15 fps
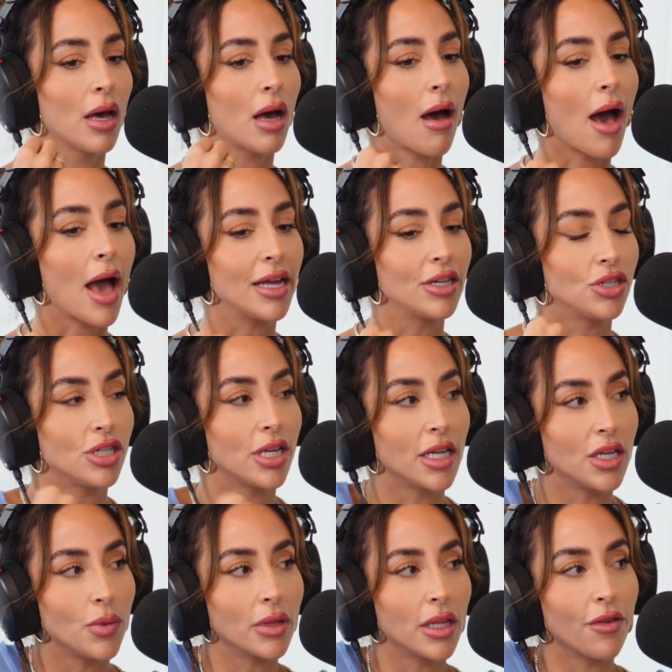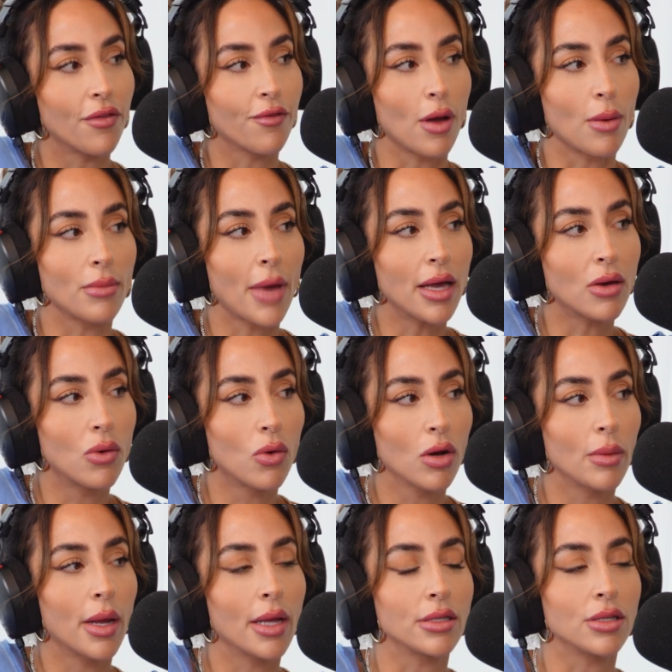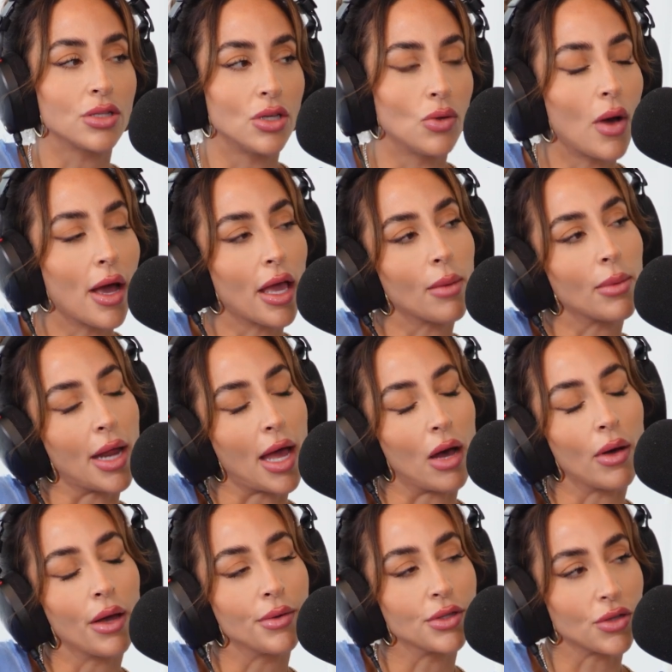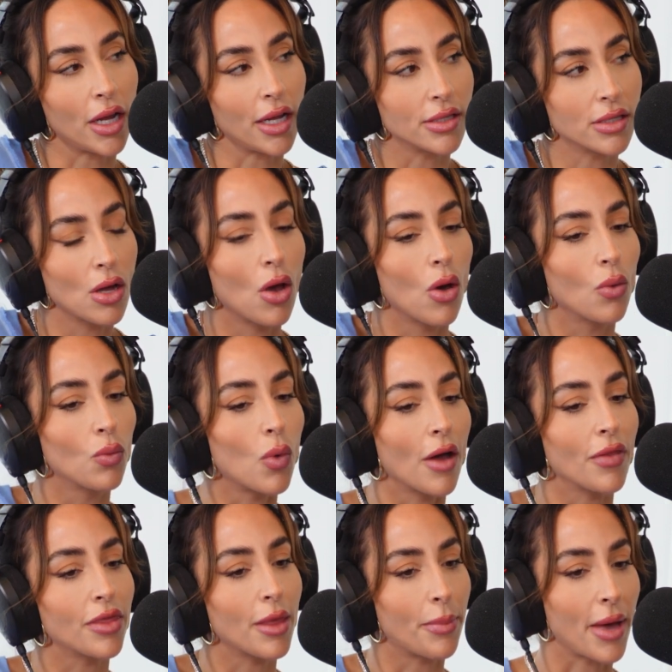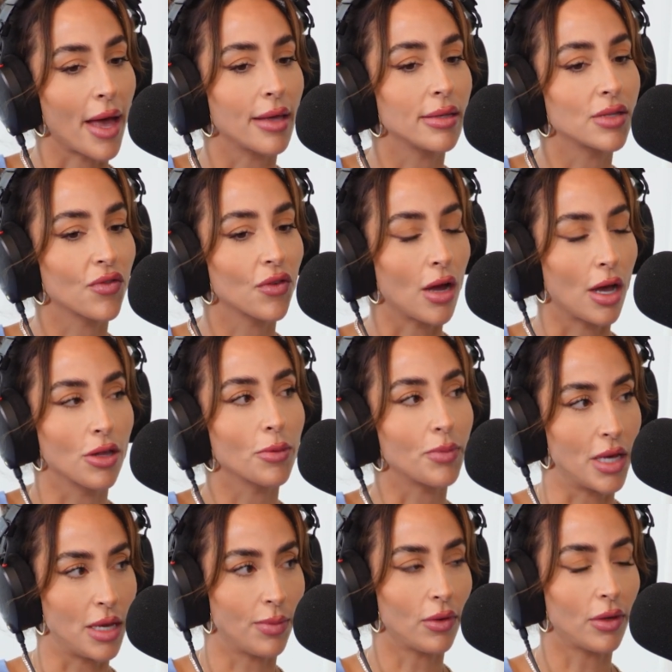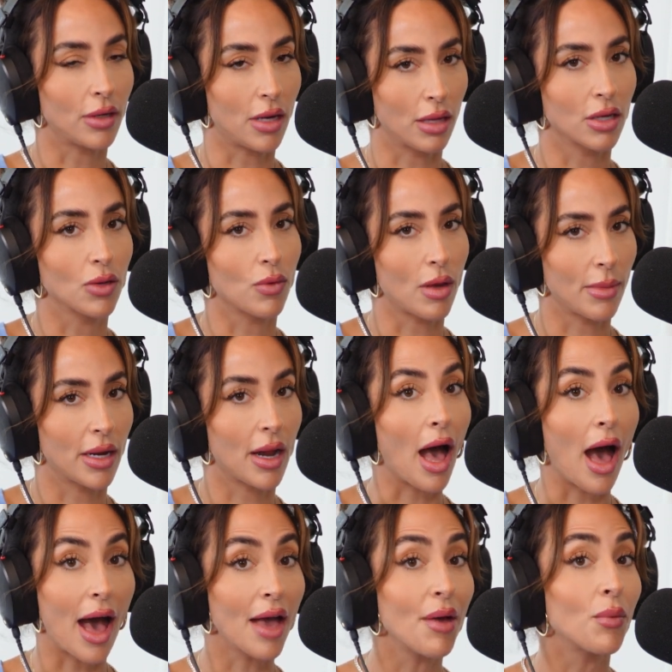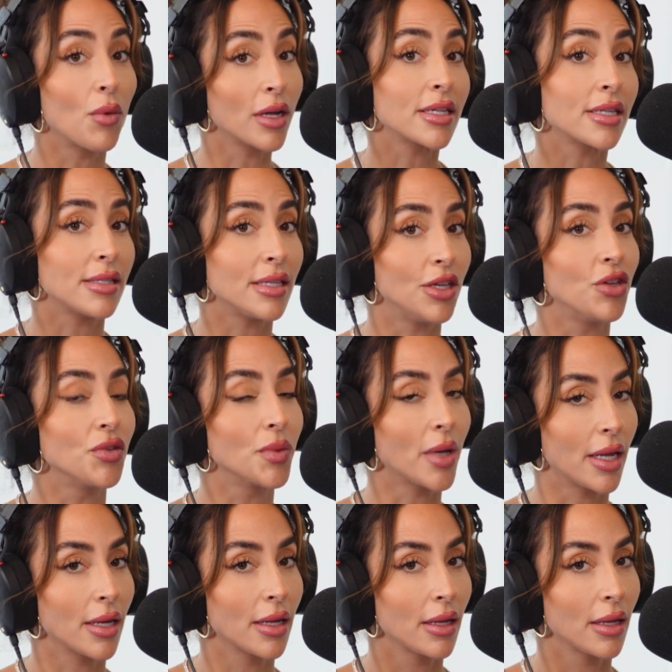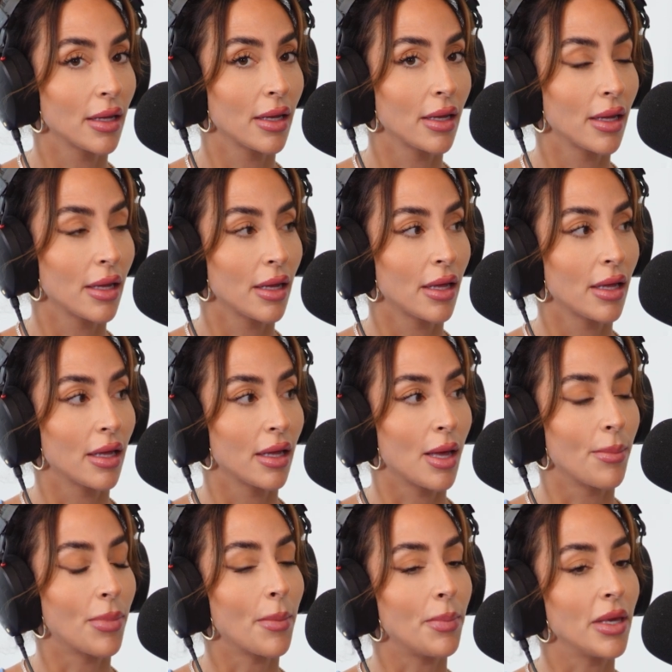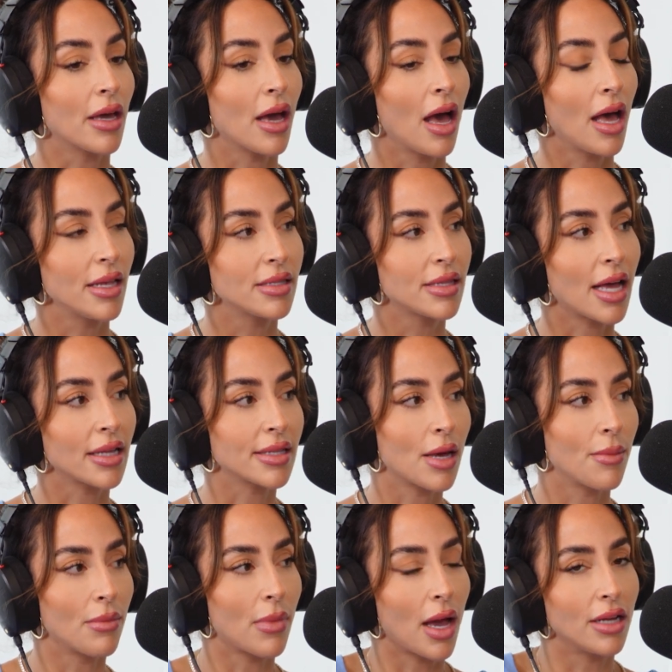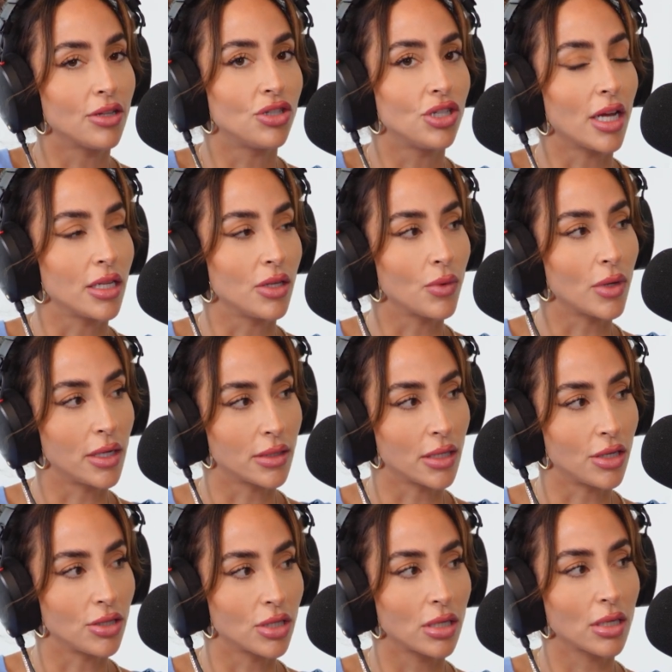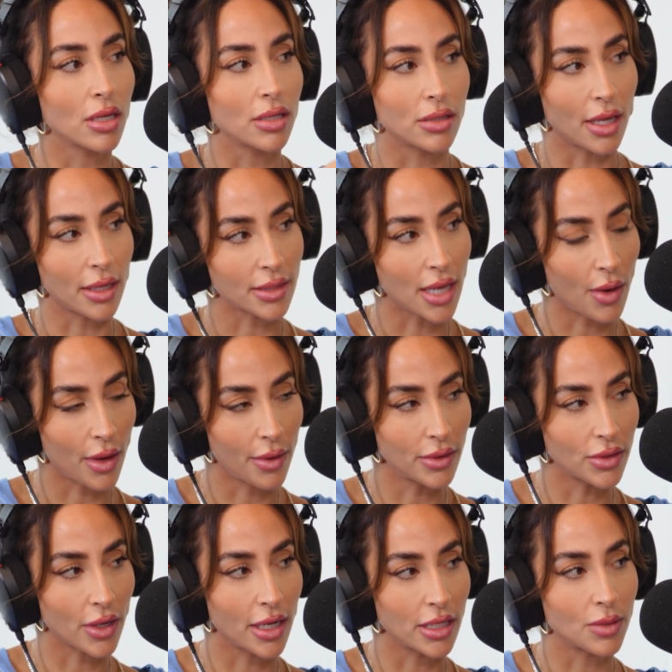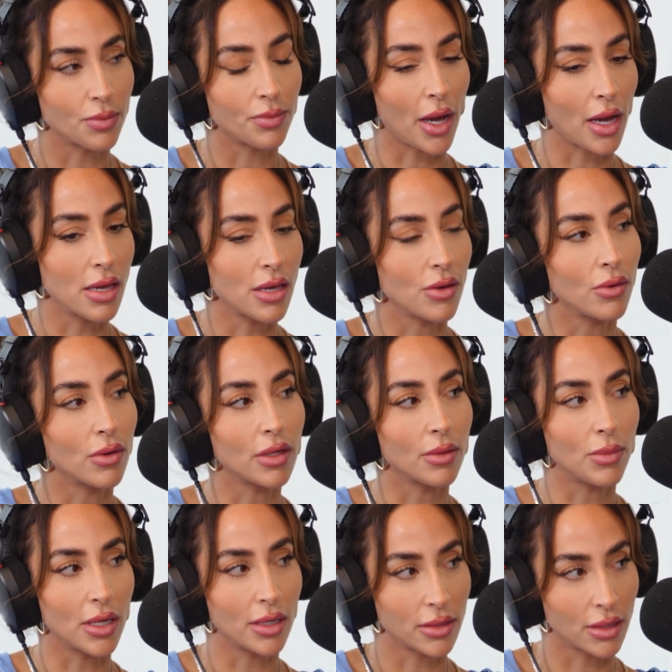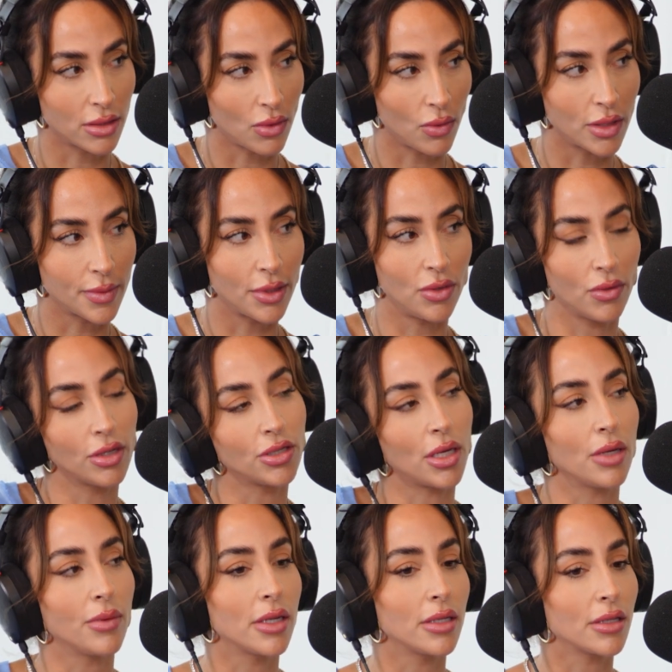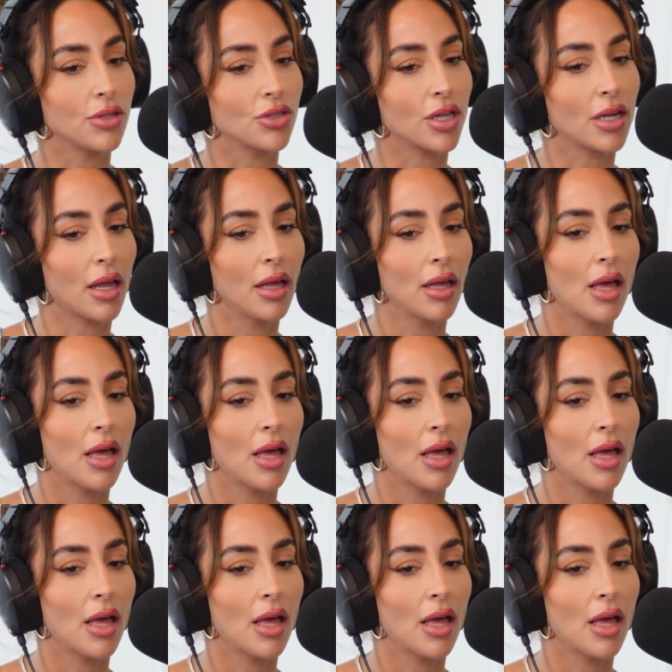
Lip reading: I genuinely, from my core, because it's who I am and how I was raised, want the best for other people and other women. I want to see you win. But because that's my genuine intention, because that's how I was raised by you, because that's always been your genuine intention,